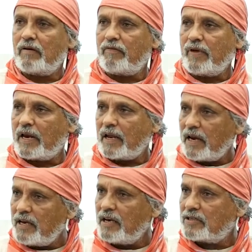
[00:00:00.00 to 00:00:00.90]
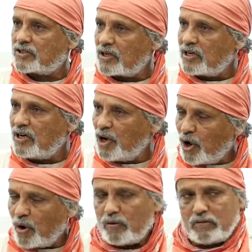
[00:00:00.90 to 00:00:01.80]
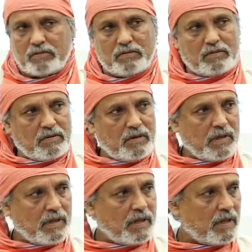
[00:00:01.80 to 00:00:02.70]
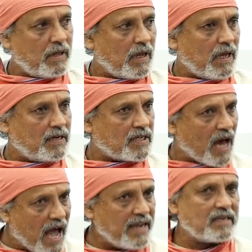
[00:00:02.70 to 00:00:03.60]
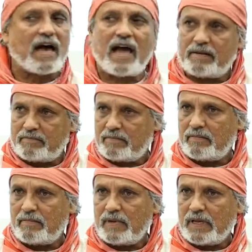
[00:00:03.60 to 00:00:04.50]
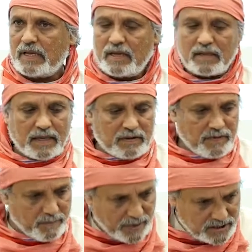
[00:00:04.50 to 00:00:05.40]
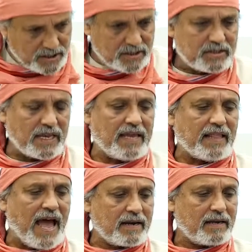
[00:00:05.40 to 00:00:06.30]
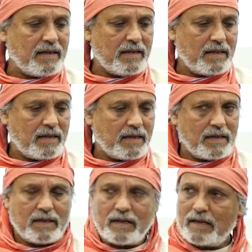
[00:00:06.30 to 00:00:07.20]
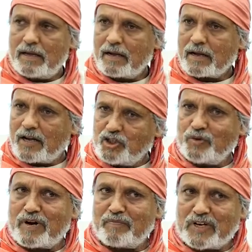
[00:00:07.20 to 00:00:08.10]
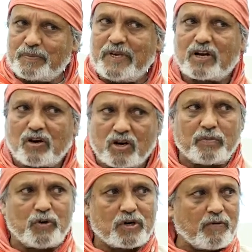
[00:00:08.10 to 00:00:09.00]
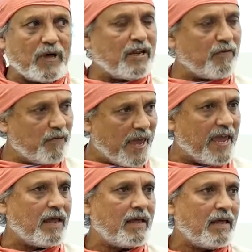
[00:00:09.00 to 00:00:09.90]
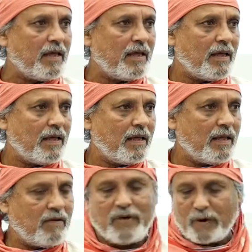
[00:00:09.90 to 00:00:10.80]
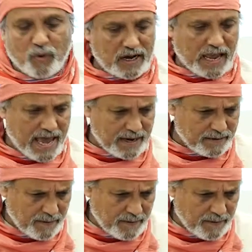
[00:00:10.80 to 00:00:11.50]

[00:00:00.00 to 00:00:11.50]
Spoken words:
we really should know, and it's a high time that we must say that consumer must be a contributor in a way one can.